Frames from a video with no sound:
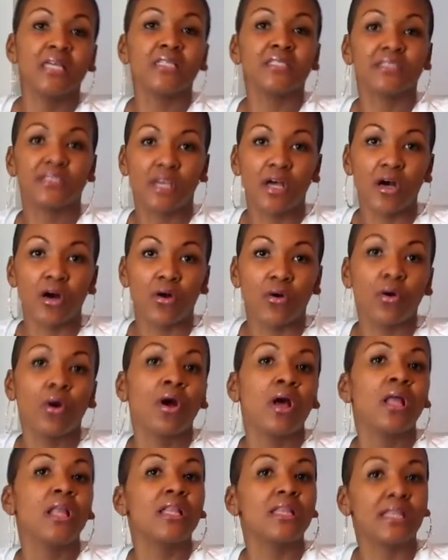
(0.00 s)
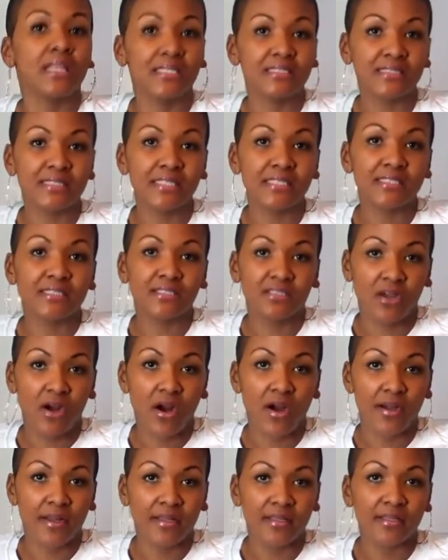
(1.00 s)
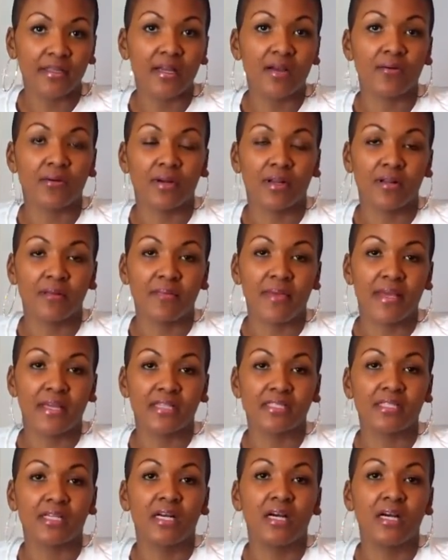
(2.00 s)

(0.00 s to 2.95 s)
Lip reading: So let's get started, and we're going to make